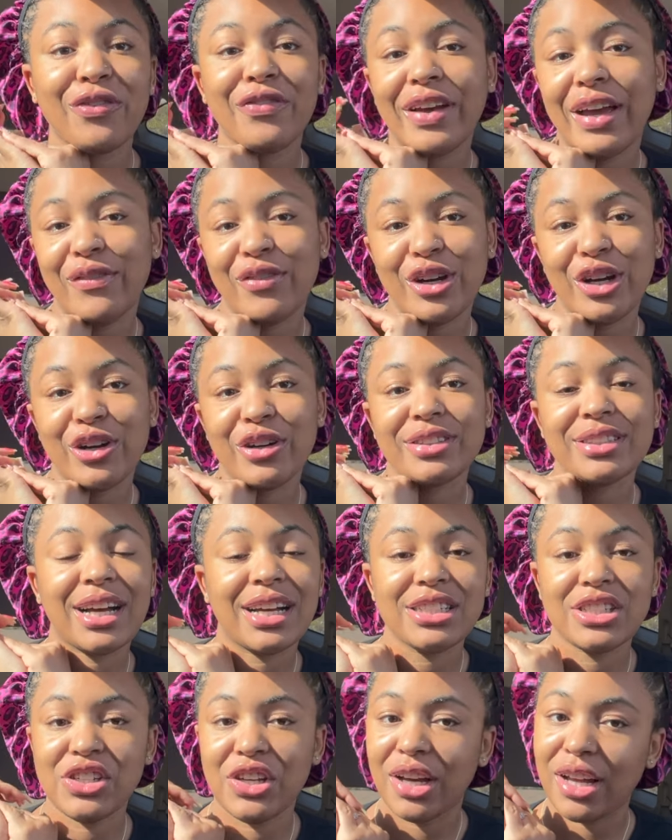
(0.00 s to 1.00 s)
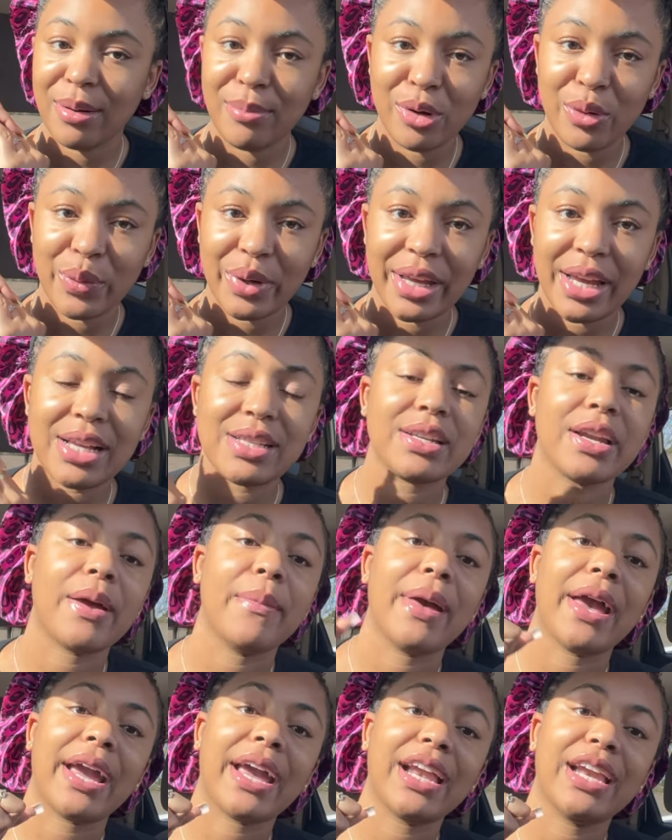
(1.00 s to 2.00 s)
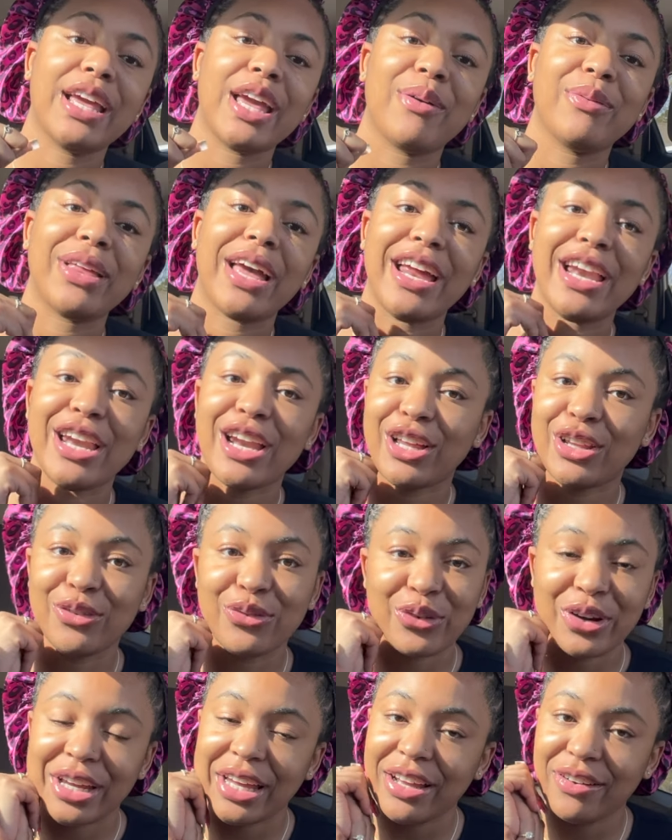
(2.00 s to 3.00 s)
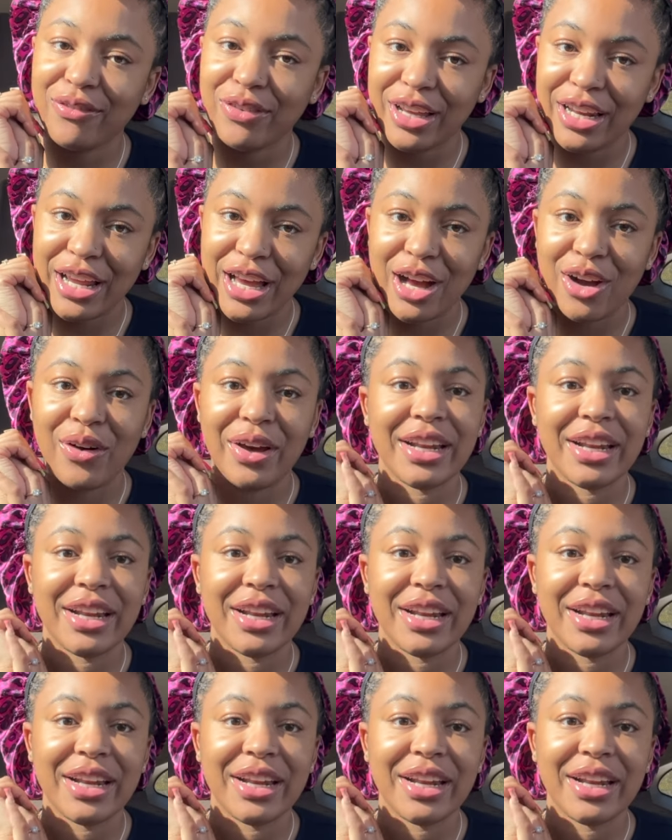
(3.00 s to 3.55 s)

favorite girl, Tashianna Marie, and today I'm back at again with another freaking video.